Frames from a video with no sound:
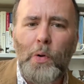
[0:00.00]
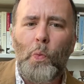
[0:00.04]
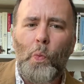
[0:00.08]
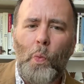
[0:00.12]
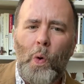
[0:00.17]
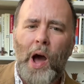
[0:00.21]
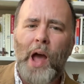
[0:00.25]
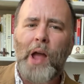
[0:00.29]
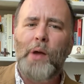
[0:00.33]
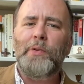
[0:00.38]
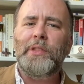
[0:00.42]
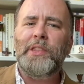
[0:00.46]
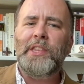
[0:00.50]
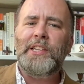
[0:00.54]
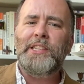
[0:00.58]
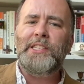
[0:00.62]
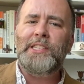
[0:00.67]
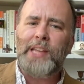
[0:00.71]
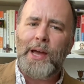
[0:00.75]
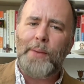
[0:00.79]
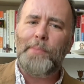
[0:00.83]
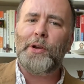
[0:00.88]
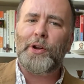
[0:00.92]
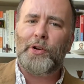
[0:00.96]
But why would the
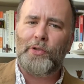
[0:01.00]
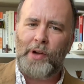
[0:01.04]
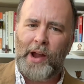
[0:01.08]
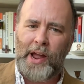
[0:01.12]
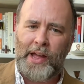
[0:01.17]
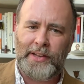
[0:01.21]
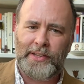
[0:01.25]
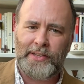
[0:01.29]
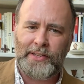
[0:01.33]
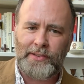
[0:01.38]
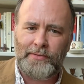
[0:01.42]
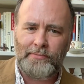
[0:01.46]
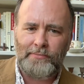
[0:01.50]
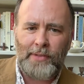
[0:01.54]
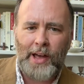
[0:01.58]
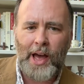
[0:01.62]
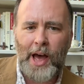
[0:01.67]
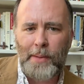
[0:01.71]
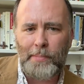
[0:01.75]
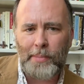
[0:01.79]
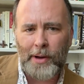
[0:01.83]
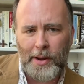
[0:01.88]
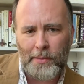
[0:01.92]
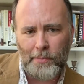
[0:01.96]
Democrats
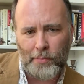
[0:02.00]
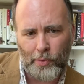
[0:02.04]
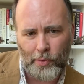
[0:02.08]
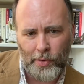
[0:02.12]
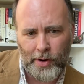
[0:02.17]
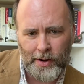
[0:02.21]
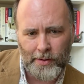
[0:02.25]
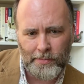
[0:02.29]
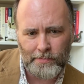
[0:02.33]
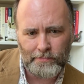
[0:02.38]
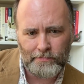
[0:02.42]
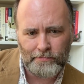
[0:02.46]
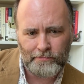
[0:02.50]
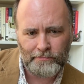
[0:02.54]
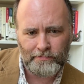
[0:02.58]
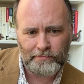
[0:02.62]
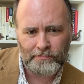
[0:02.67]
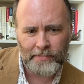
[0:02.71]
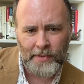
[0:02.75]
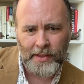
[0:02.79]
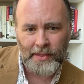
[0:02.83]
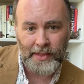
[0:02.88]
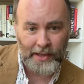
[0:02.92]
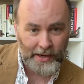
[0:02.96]
hop on board?
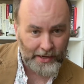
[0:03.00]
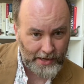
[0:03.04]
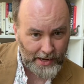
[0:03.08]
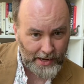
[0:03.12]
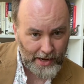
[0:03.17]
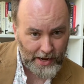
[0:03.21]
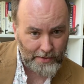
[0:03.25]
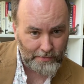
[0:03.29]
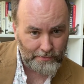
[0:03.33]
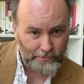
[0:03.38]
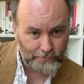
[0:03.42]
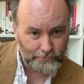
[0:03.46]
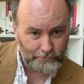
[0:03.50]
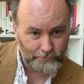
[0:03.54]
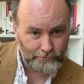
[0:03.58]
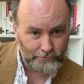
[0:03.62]
They did.